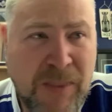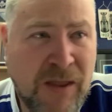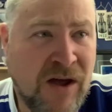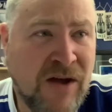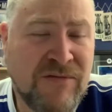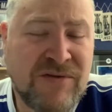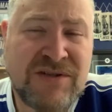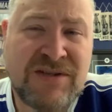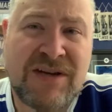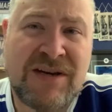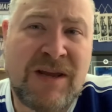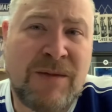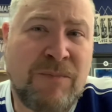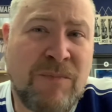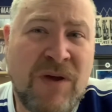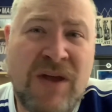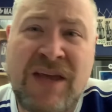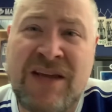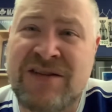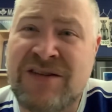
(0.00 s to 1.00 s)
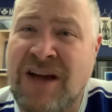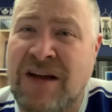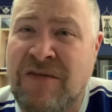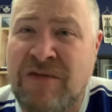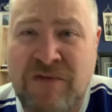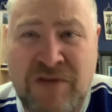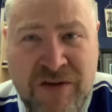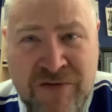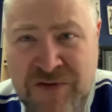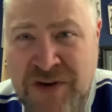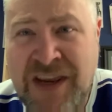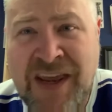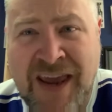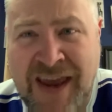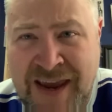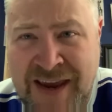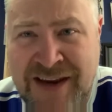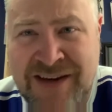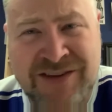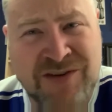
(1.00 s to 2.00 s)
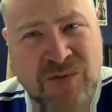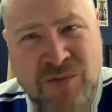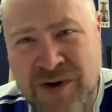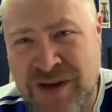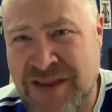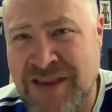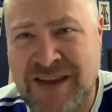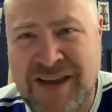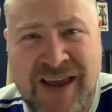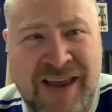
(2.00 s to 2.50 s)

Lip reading: All of a sudden he's got 58 to win,